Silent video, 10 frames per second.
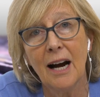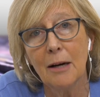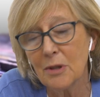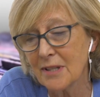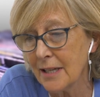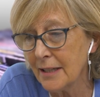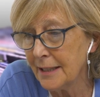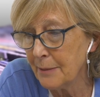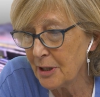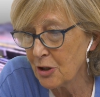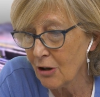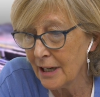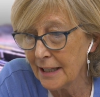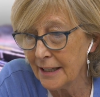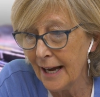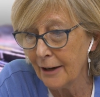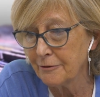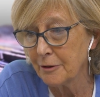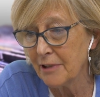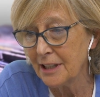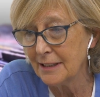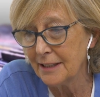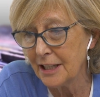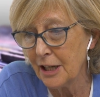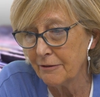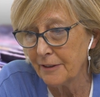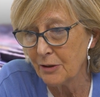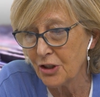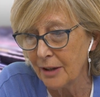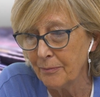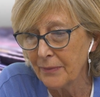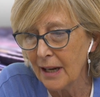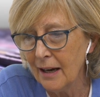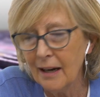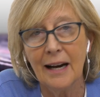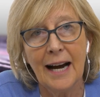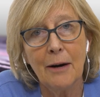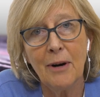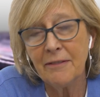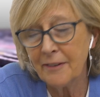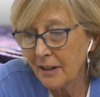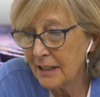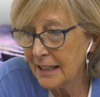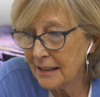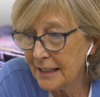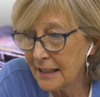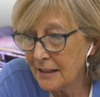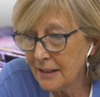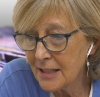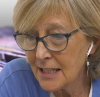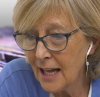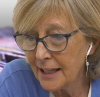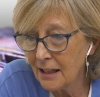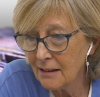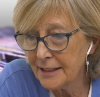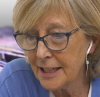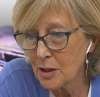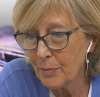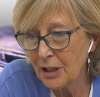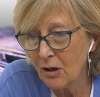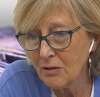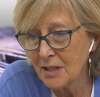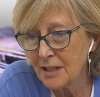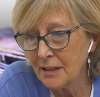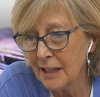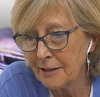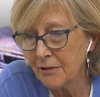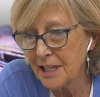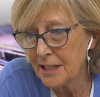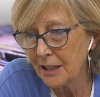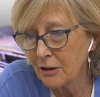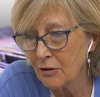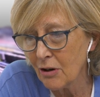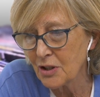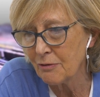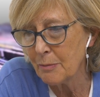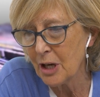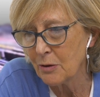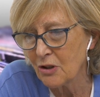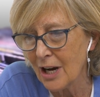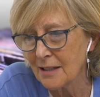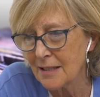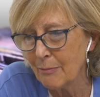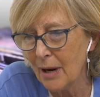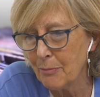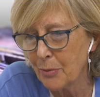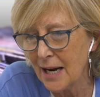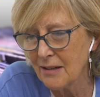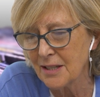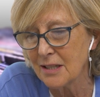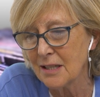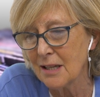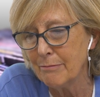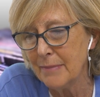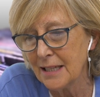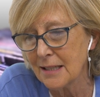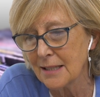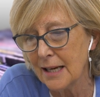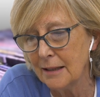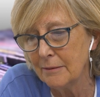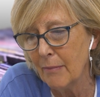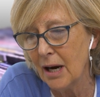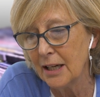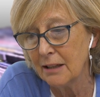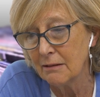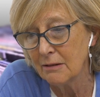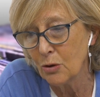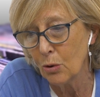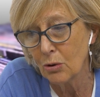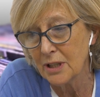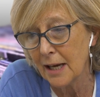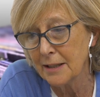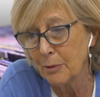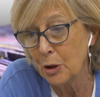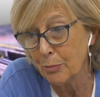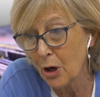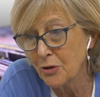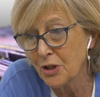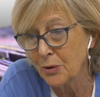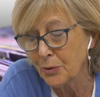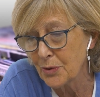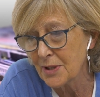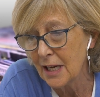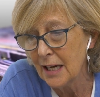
I will certainly be trying it out for real in the near future. However, it looks like I'll need to be constantly reading across from Notetracks in my browser to the mix in my DAW Pro Tools.